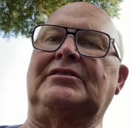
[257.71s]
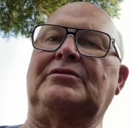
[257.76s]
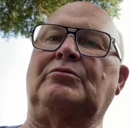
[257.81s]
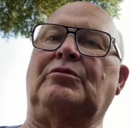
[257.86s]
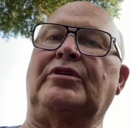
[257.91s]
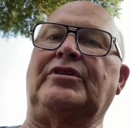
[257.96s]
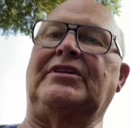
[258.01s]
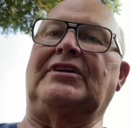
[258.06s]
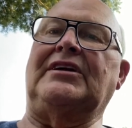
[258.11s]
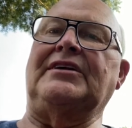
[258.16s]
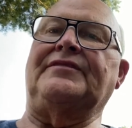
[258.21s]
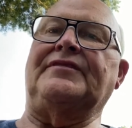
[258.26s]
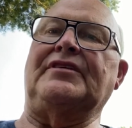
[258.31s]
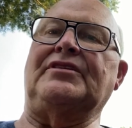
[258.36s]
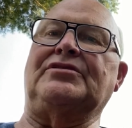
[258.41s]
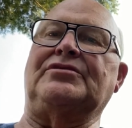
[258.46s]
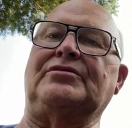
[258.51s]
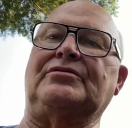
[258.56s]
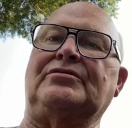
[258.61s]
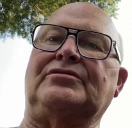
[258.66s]
with life
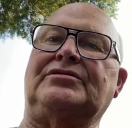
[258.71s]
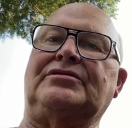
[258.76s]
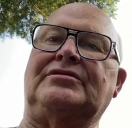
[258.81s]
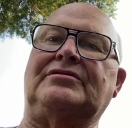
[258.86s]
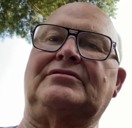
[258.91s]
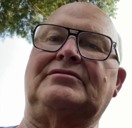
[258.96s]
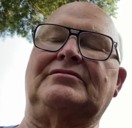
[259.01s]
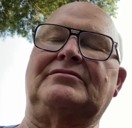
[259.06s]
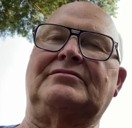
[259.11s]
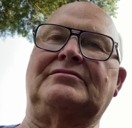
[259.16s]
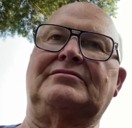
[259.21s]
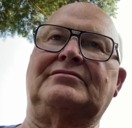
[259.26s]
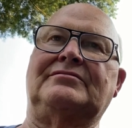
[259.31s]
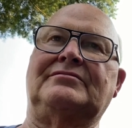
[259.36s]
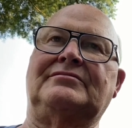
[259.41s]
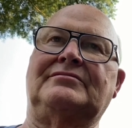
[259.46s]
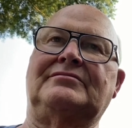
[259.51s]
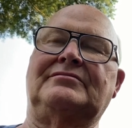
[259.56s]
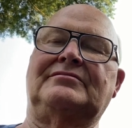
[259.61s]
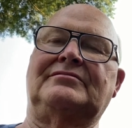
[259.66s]
issues.
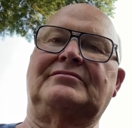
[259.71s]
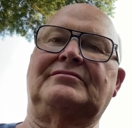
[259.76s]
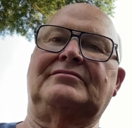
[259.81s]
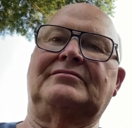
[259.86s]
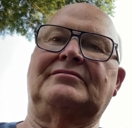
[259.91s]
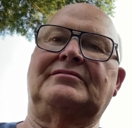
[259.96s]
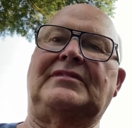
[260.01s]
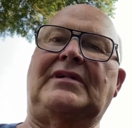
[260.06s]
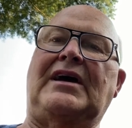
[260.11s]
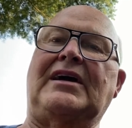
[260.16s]
I